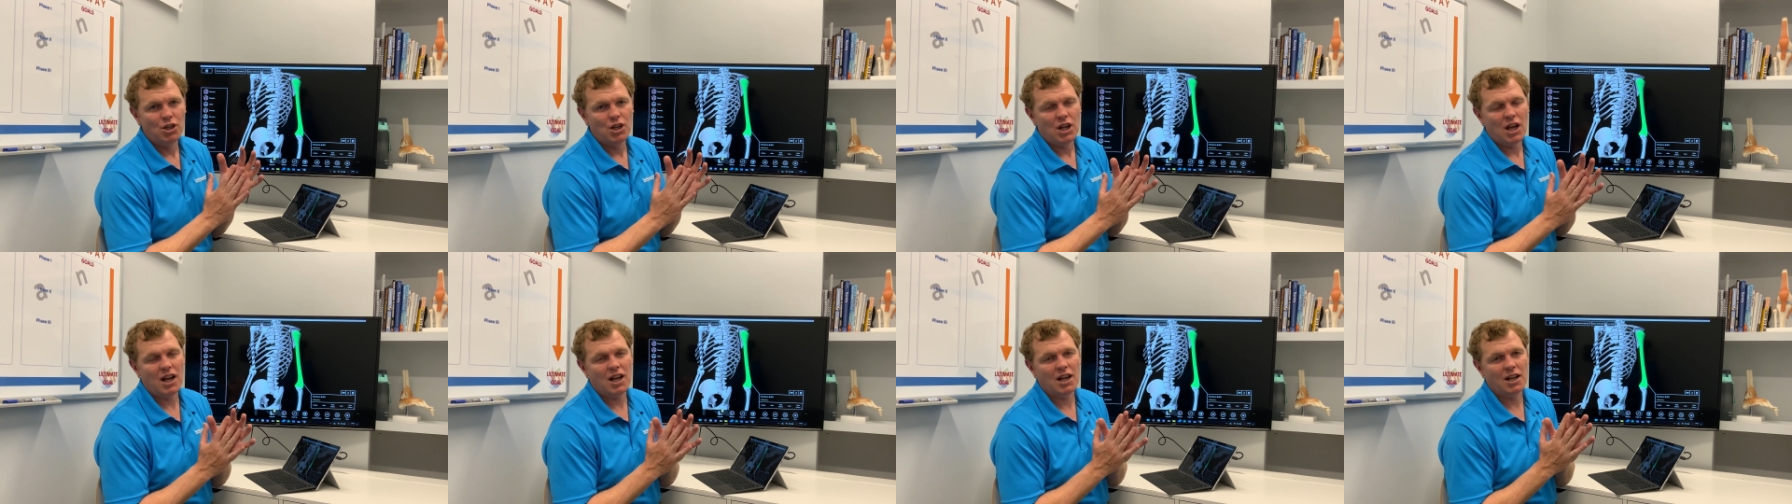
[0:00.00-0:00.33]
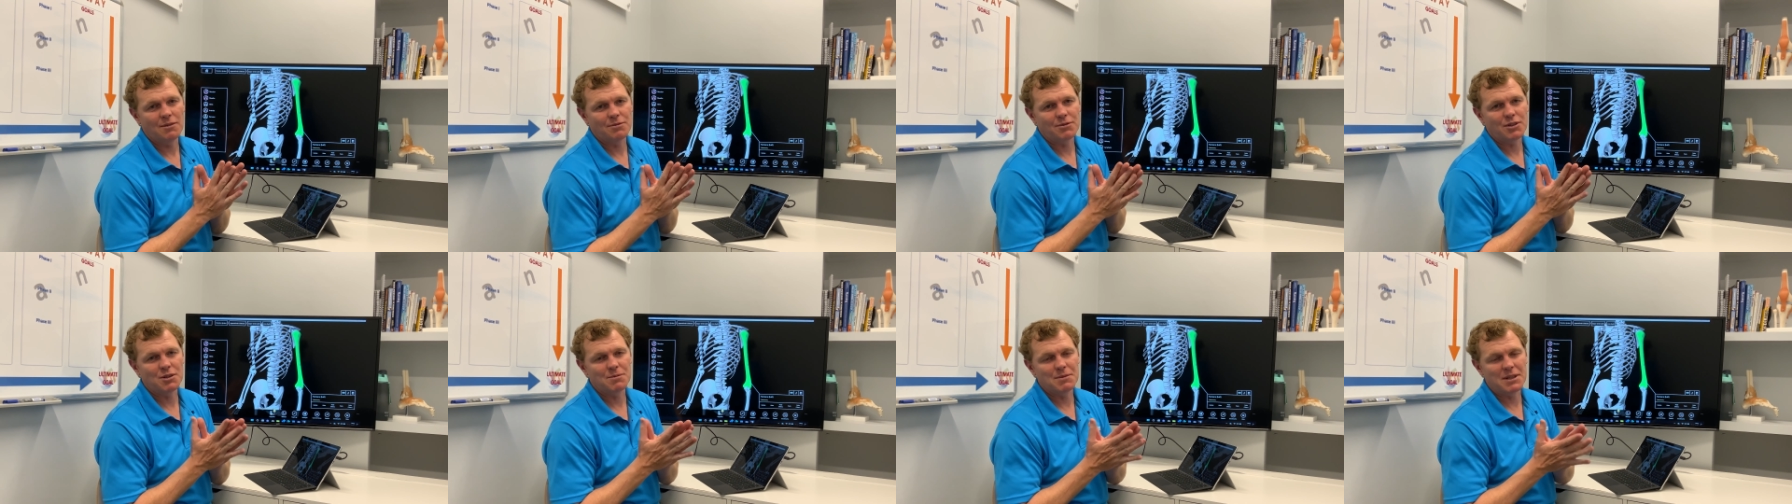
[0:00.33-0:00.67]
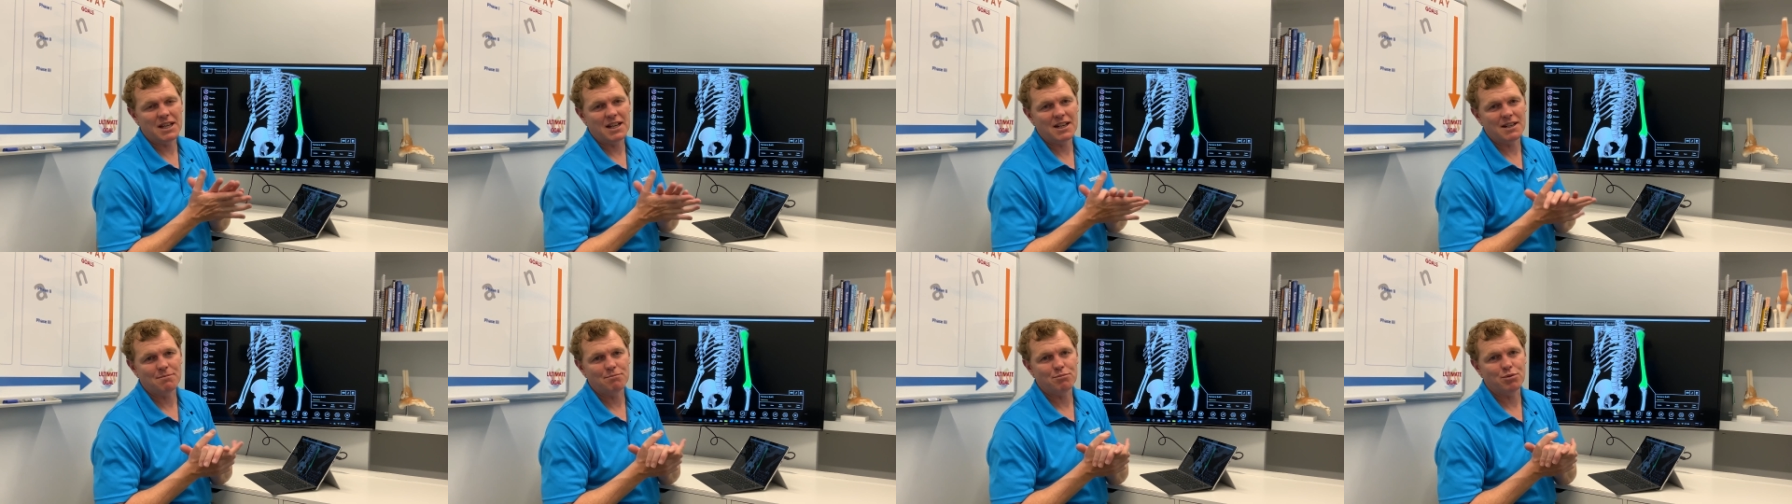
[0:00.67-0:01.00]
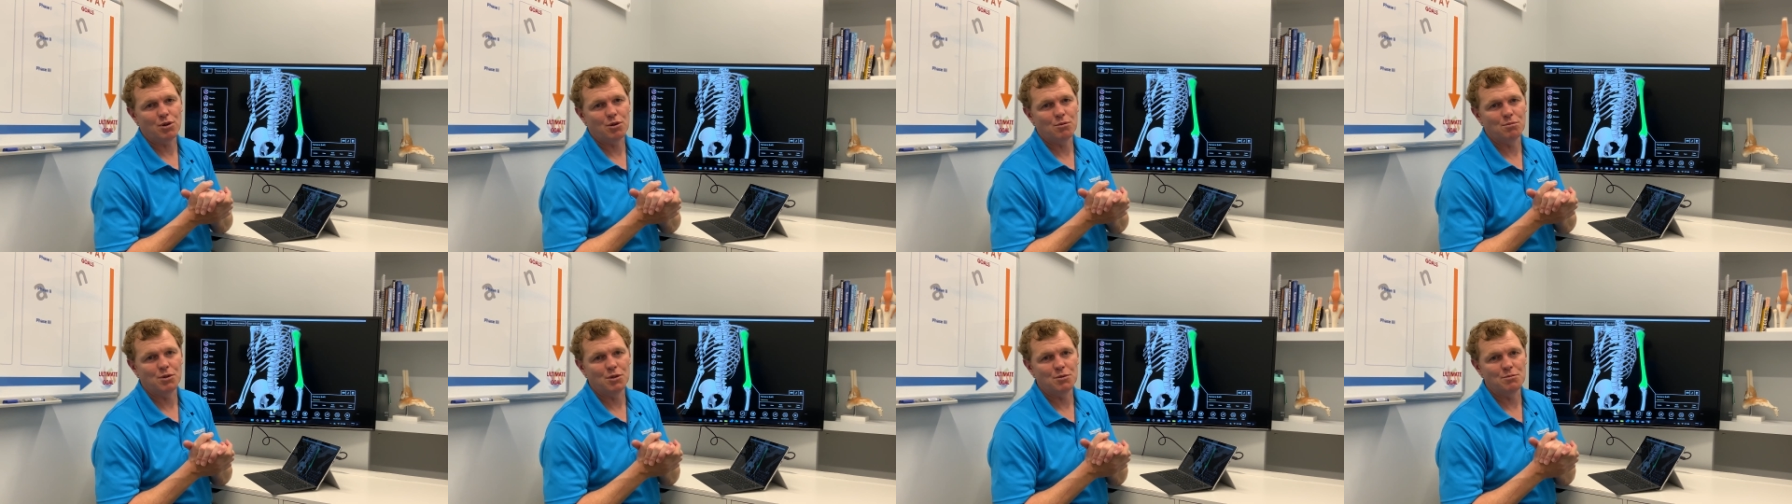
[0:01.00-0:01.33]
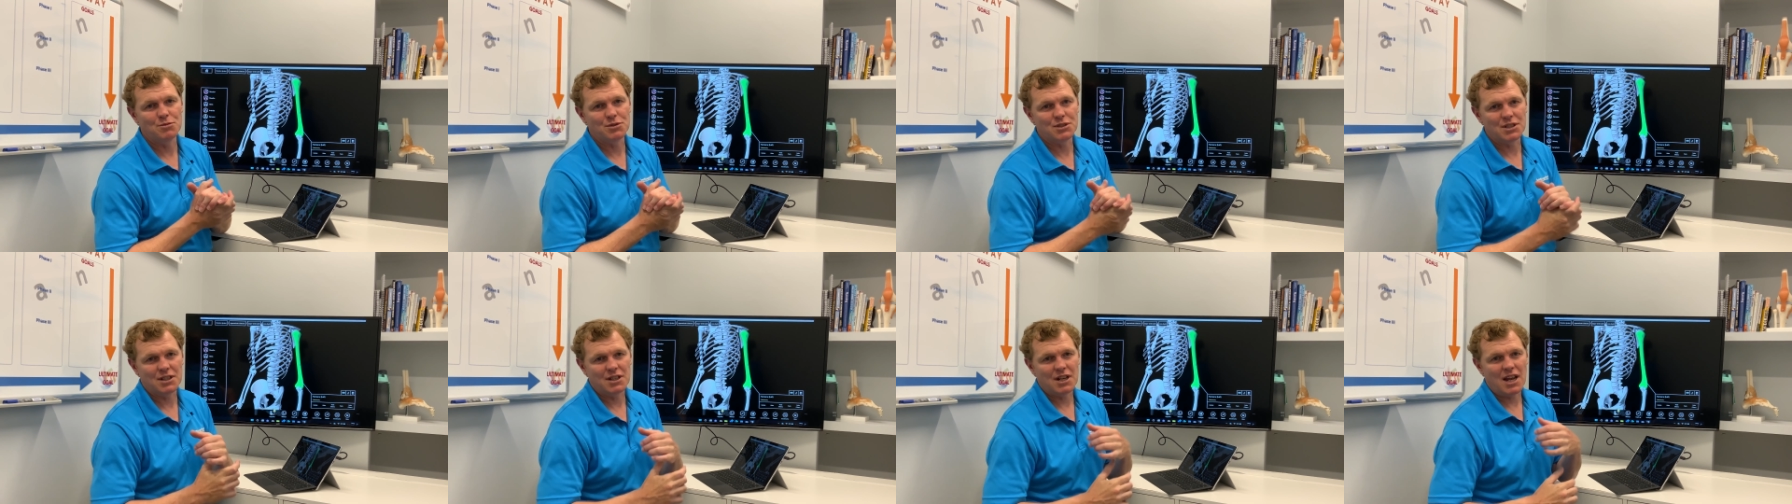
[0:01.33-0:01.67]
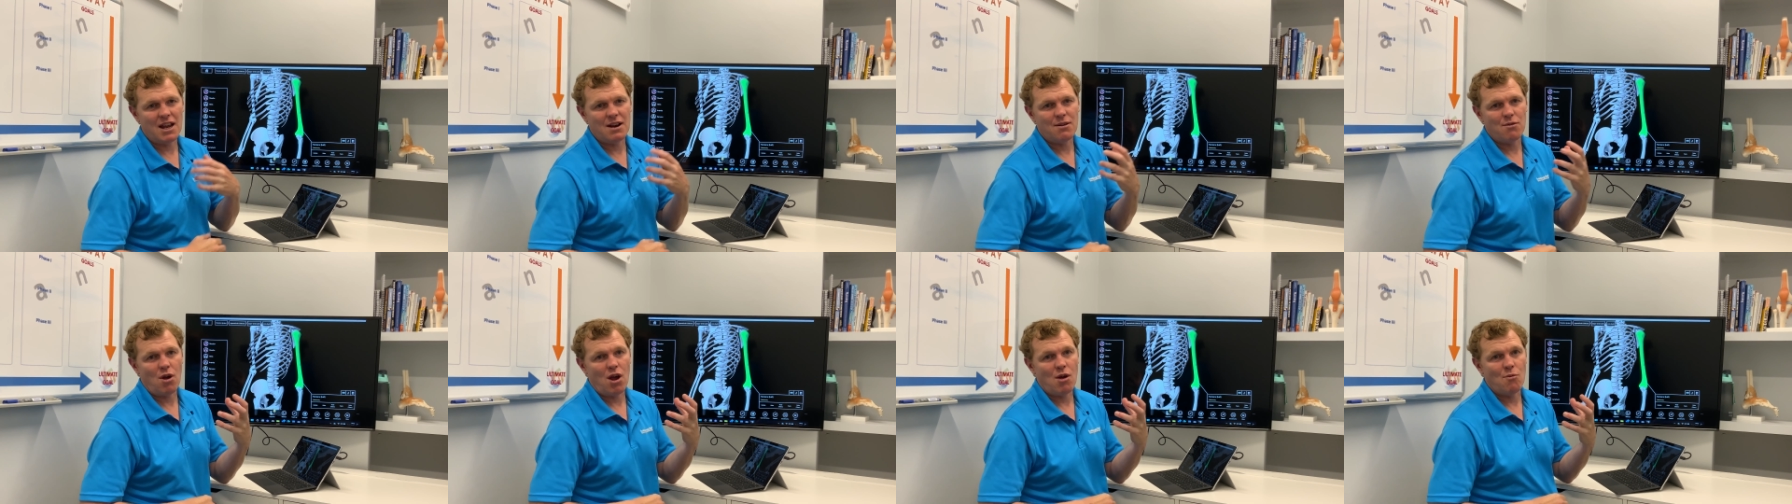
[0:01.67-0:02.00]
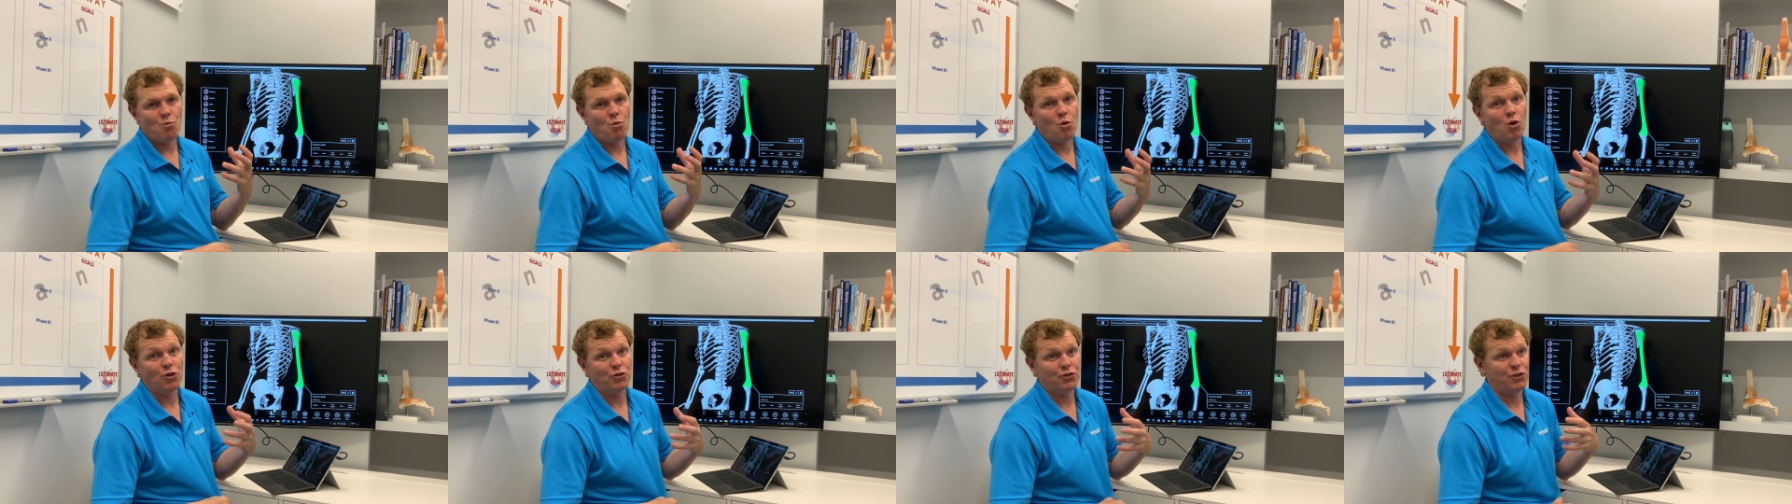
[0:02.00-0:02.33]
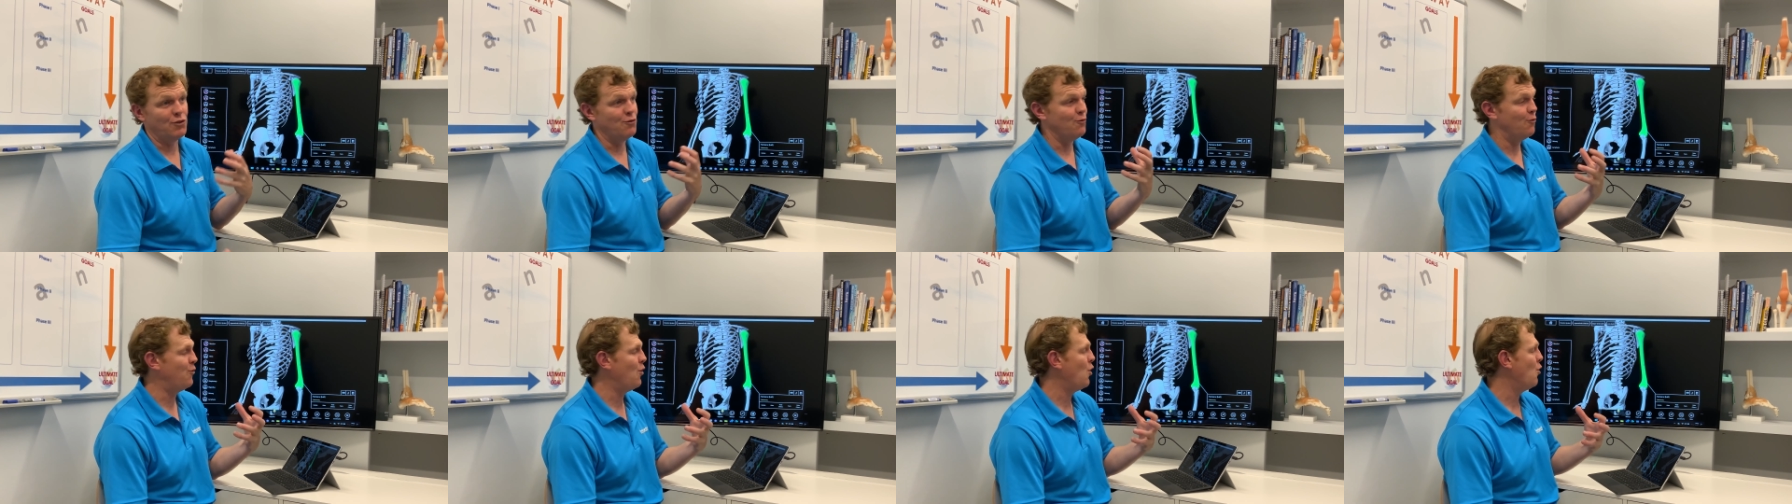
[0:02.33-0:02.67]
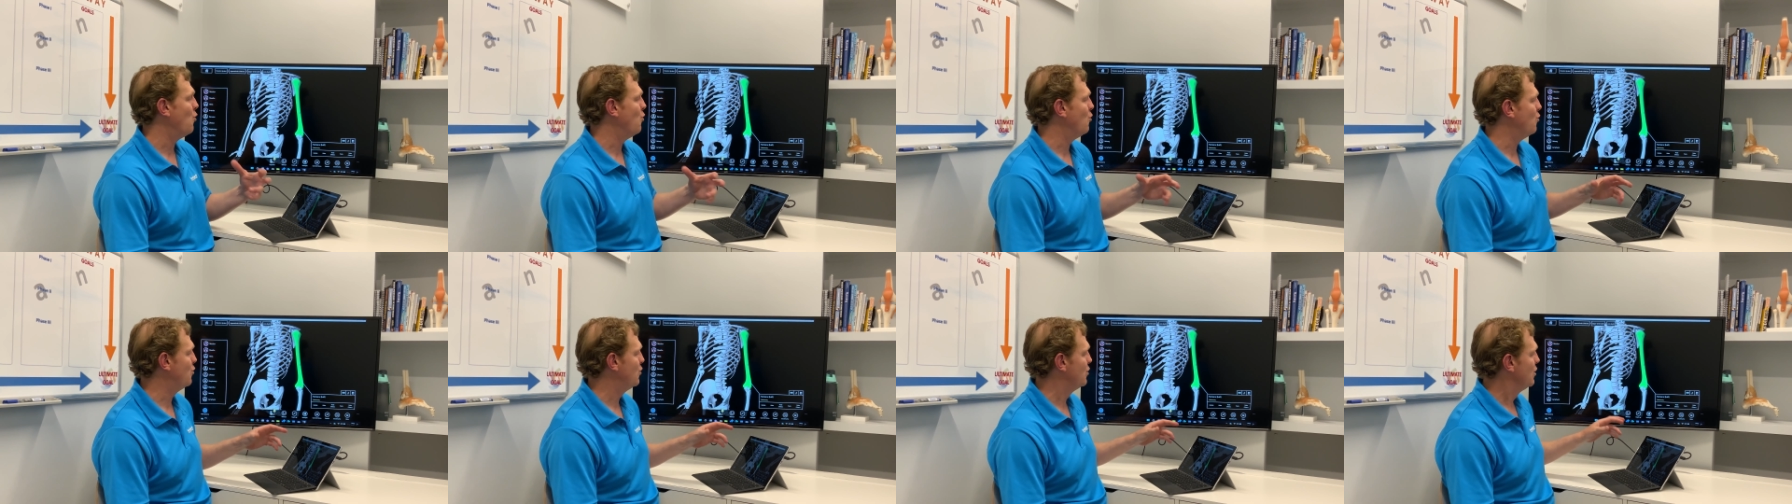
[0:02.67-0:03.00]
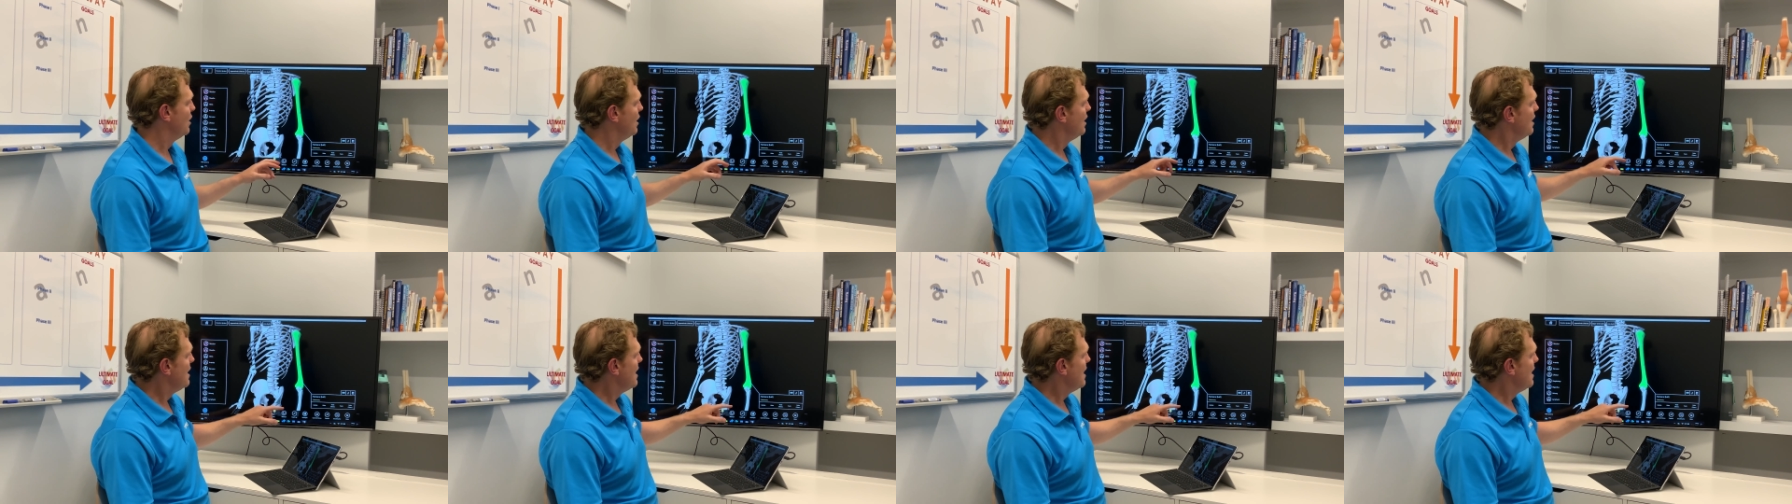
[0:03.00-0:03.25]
going to be getting problems and what's involved.